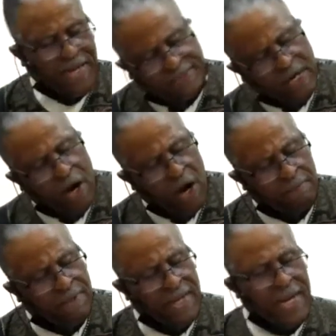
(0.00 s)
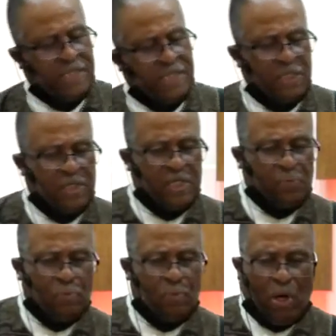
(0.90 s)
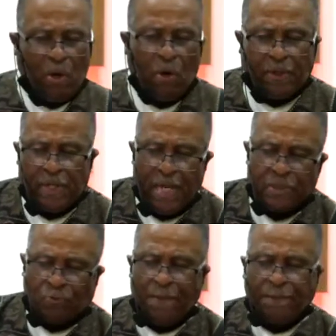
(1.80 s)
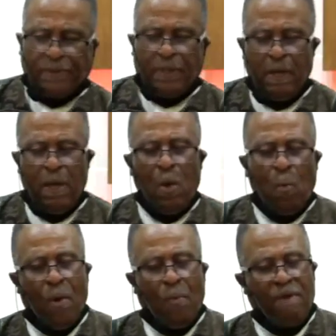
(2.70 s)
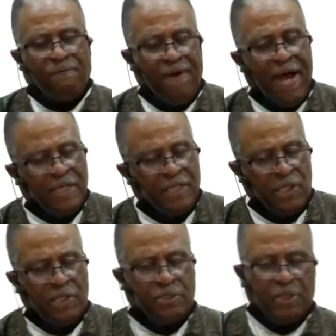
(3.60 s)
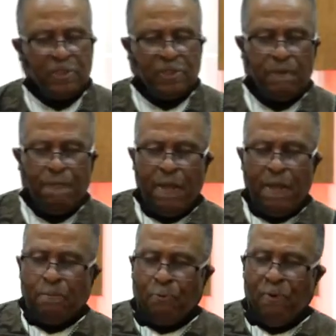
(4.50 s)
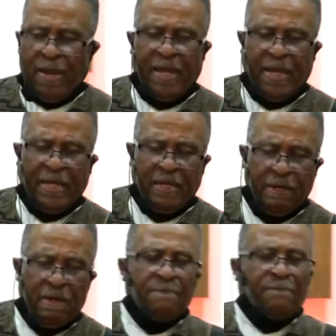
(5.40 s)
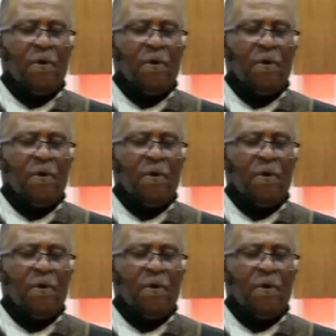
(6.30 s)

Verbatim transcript: there aren't many instances recorded in scripture where we find Jesus praying for